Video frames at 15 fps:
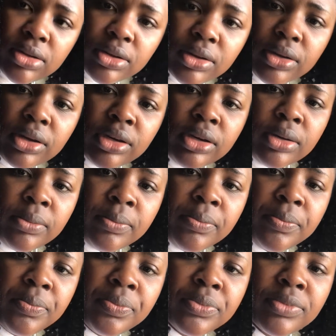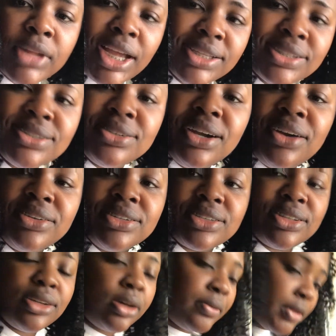on the I still got on this
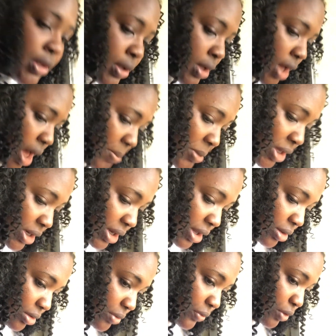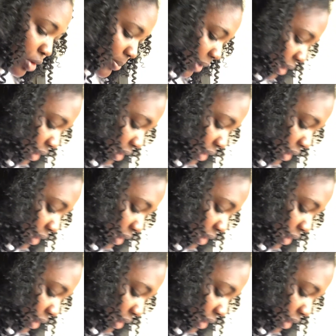glove. I'm looking all on the floor in my